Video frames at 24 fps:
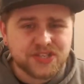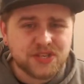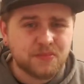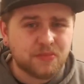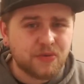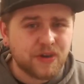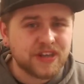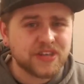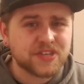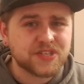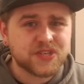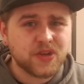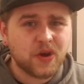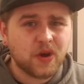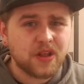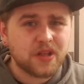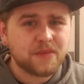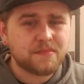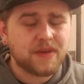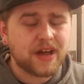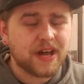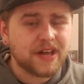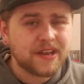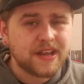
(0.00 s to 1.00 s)
are pretty solid,
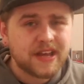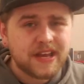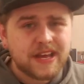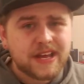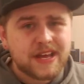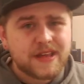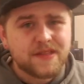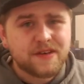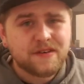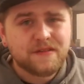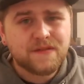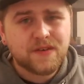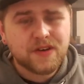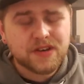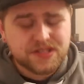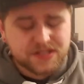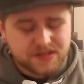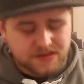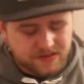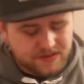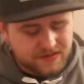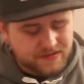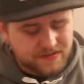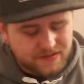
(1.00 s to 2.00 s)
man. They're
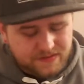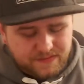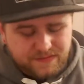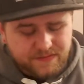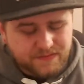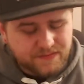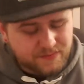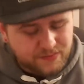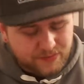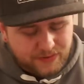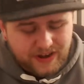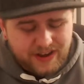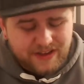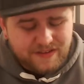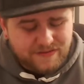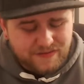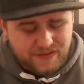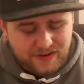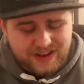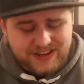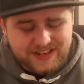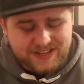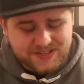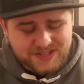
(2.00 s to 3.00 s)
pretty
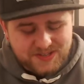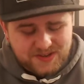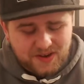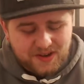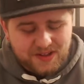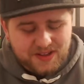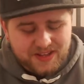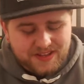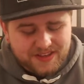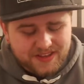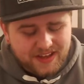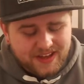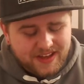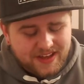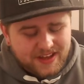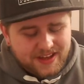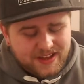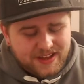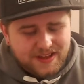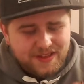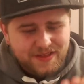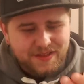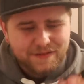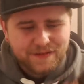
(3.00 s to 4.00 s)
fucking solid.
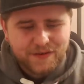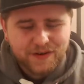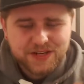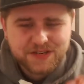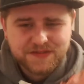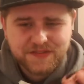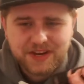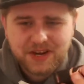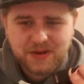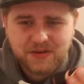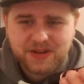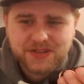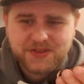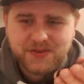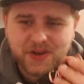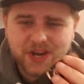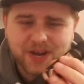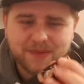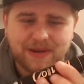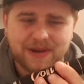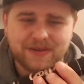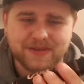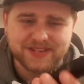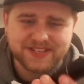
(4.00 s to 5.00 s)
The first thing I want to talk
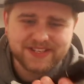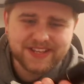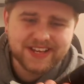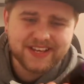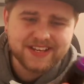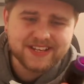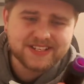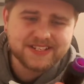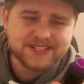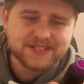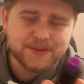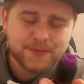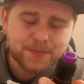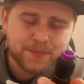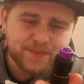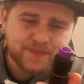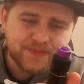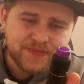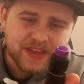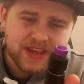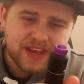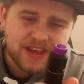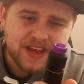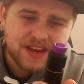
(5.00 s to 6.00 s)
about is this.
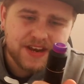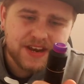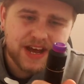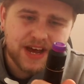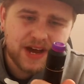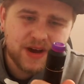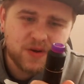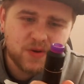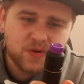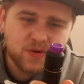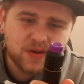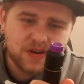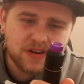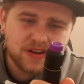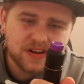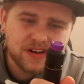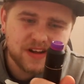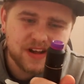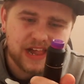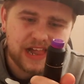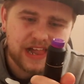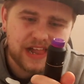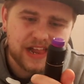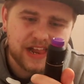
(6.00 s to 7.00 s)
Now,
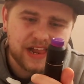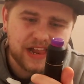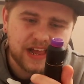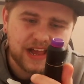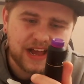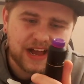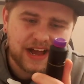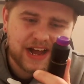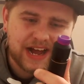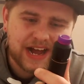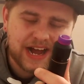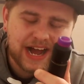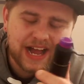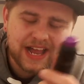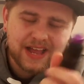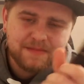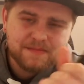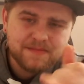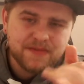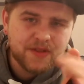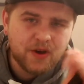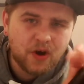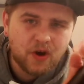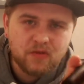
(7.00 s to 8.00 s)
I
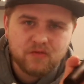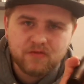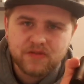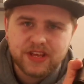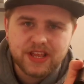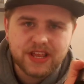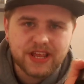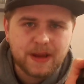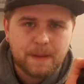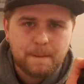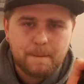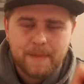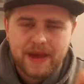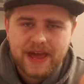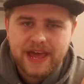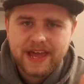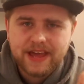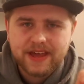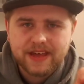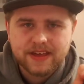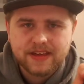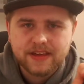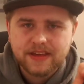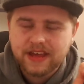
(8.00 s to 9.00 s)
am not really a
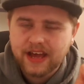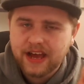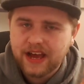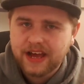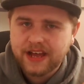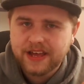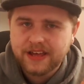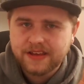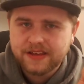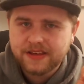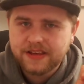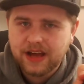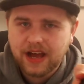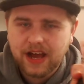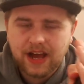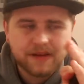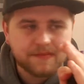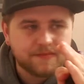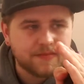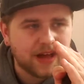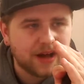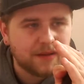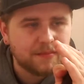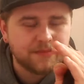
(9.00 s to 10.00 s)
mech guy.
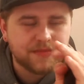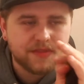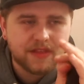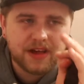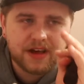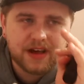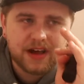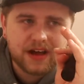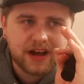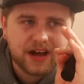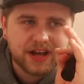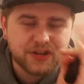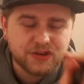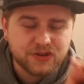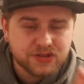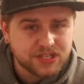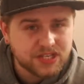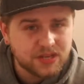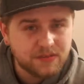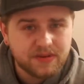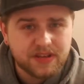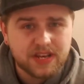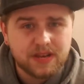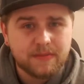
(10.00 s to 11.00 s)
I used
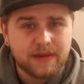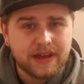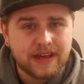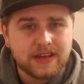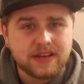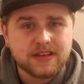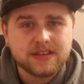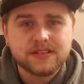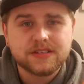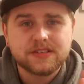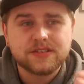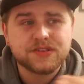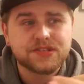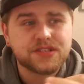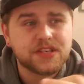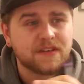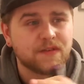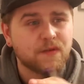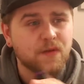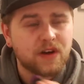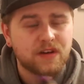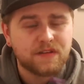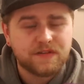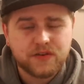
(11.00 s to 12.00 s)
to be into mechs, used to have
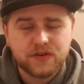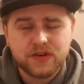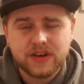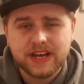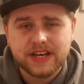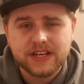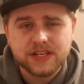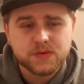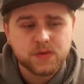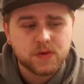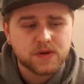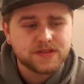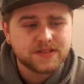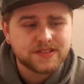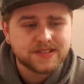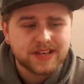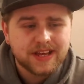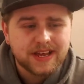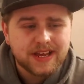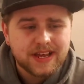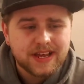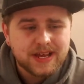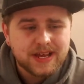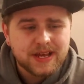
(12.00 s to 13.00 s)
quite a few nice ones,
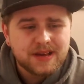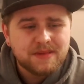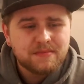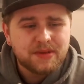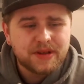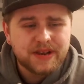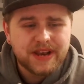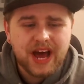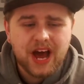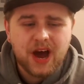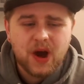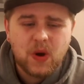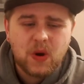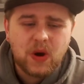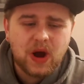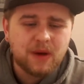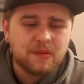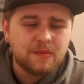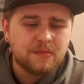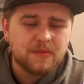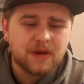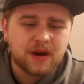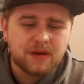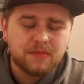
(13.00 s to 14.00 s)
but now
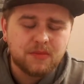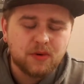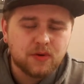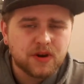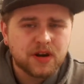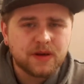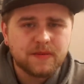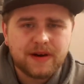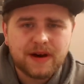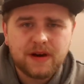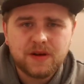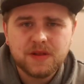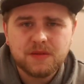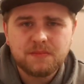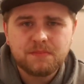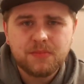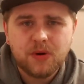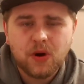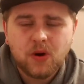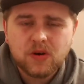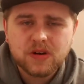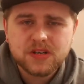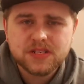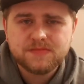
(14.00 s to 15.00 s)
I'm more about the
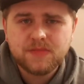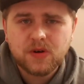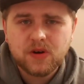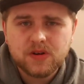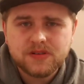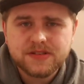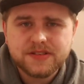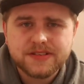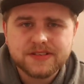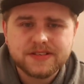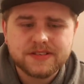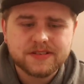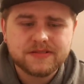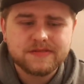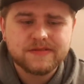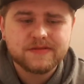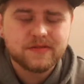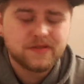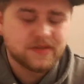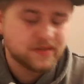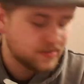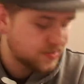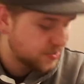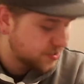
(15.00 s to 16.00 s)
box mods,
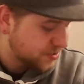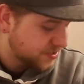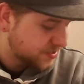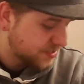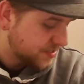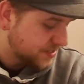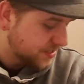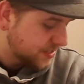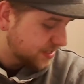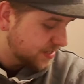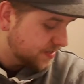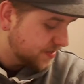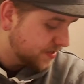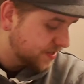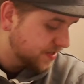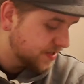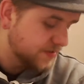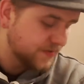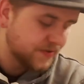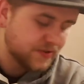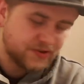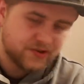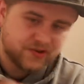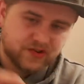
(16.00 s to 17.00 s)
or should I say
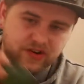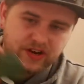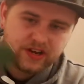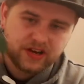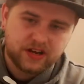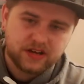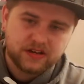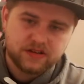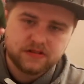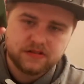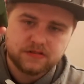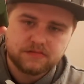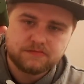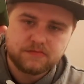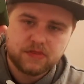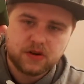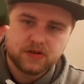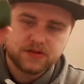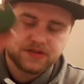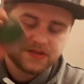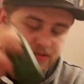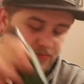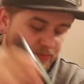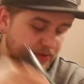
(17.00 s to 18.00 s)
the triangle
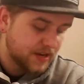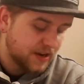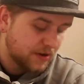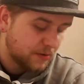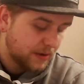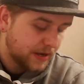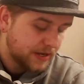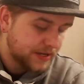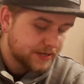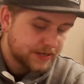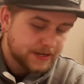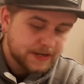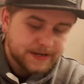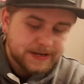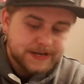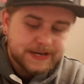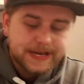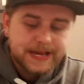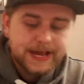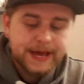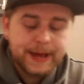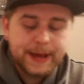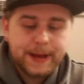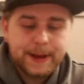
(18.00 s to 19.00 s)
mods, but never mind.
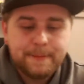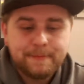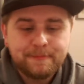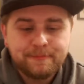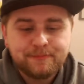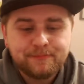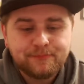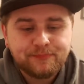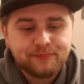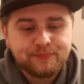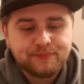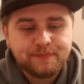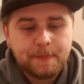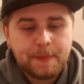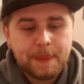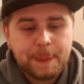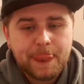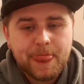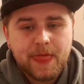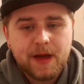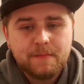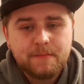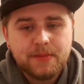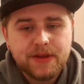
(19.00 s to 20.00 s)

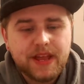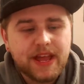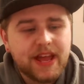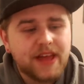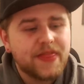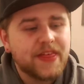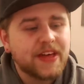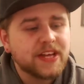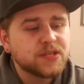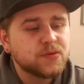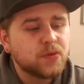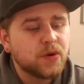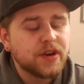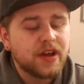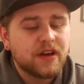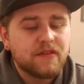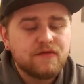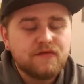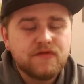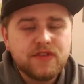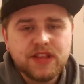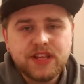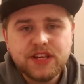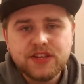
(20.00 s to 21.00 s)
But yeah, this one I
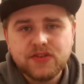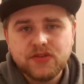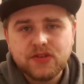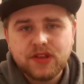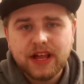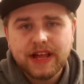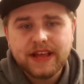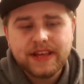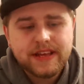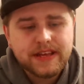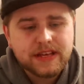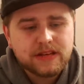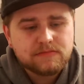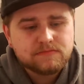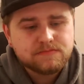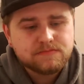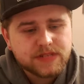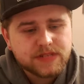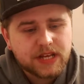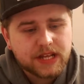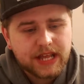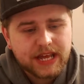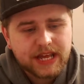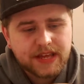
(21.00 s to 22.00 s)
really do like it.
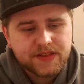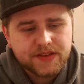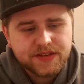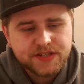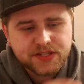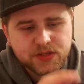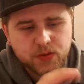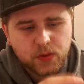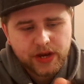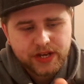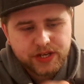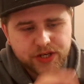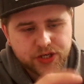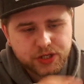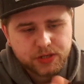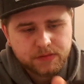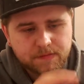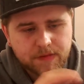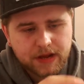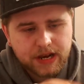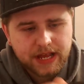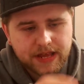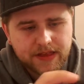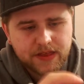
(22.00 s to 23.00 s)
like the switch.
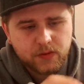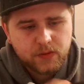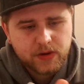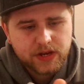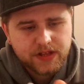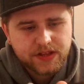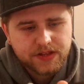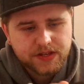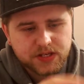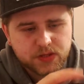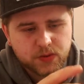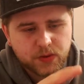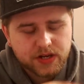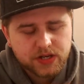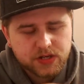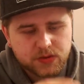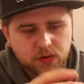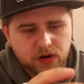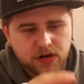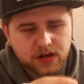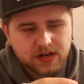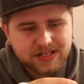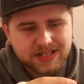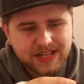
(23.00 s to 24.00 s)
I like the way that the switch
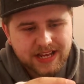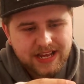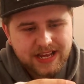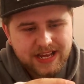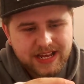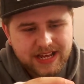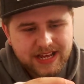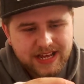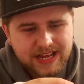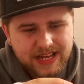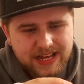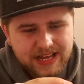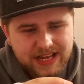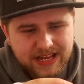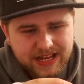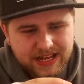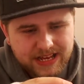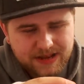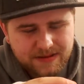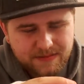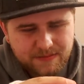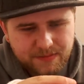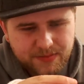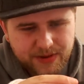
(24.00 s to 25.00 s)
works.
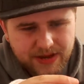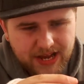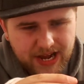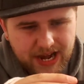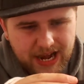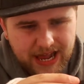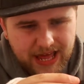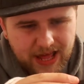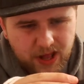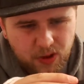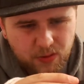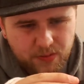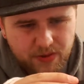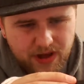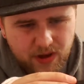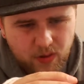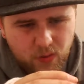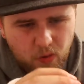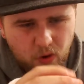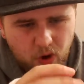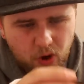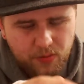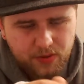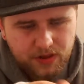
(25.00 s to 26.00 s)
Can be a little bit
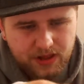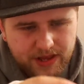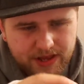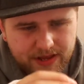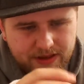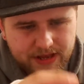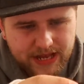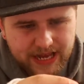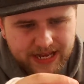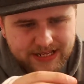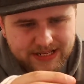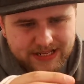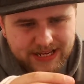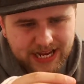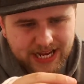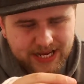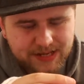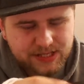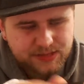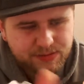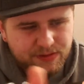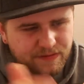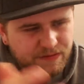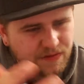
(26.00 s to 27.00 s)
wobbly at
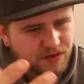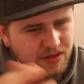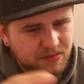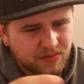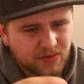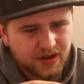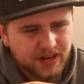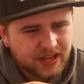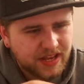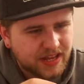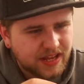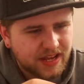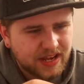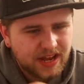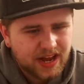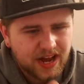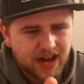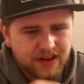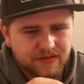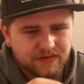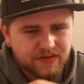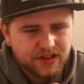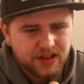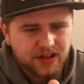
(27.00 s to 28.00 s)
times, but for the money you
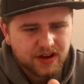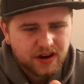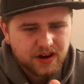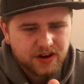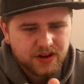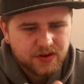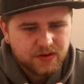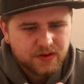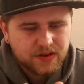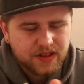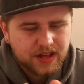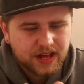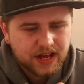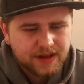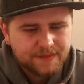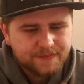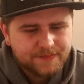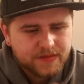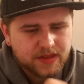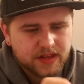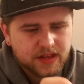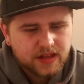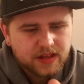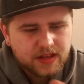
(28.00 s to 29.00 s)
can't really argue with that.
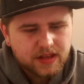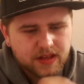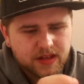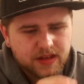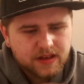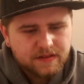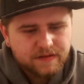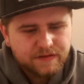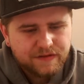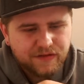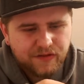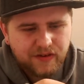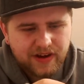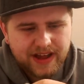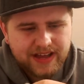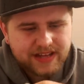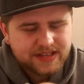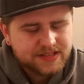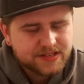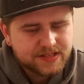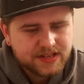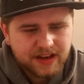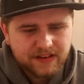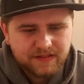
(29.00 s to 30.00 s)

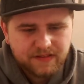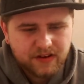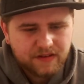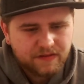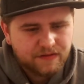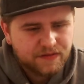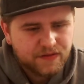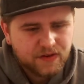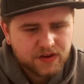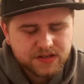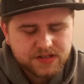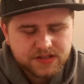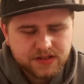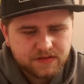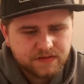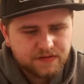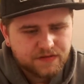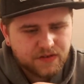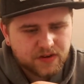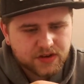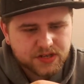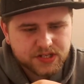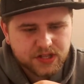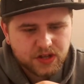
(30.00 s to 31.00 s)
Threads have on first
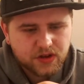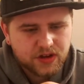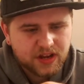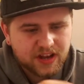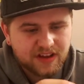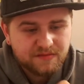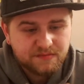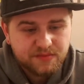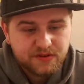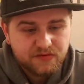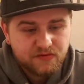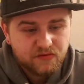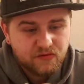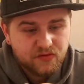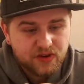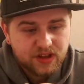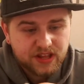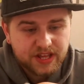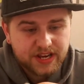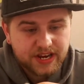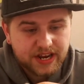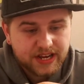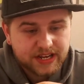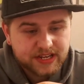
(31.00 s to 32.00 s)
look have been
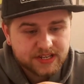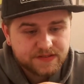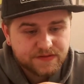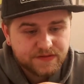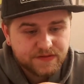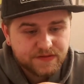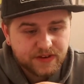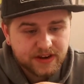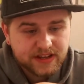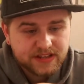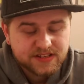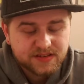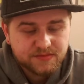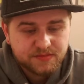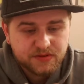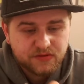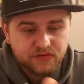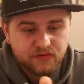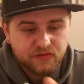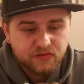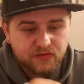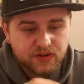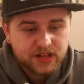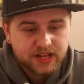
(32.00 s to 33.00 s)
really nice. Threads have
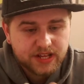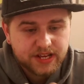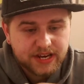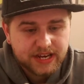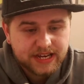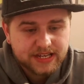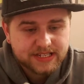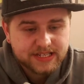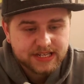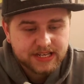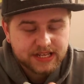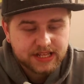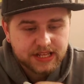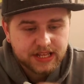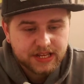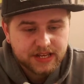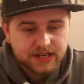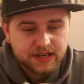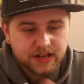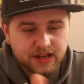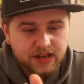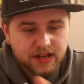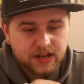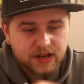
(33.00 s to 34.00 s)
been really nice and
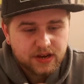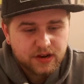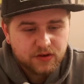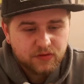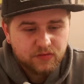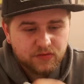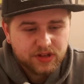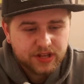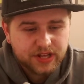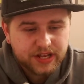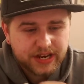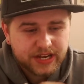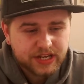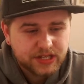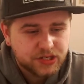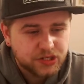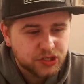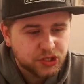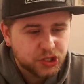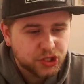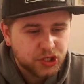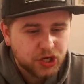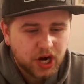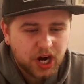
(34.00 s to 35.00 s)
clean, really nice and
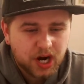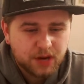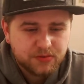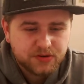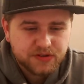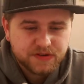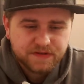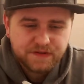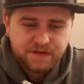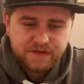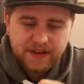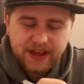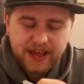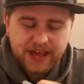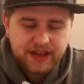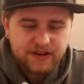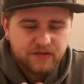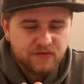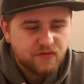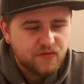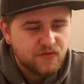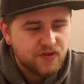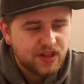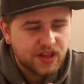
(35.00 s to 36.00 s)
sharp, just fit
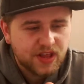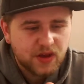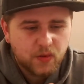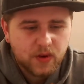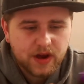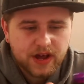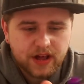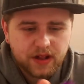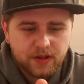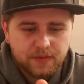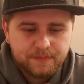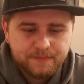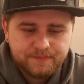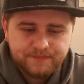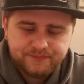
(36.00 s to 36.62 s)
in really well.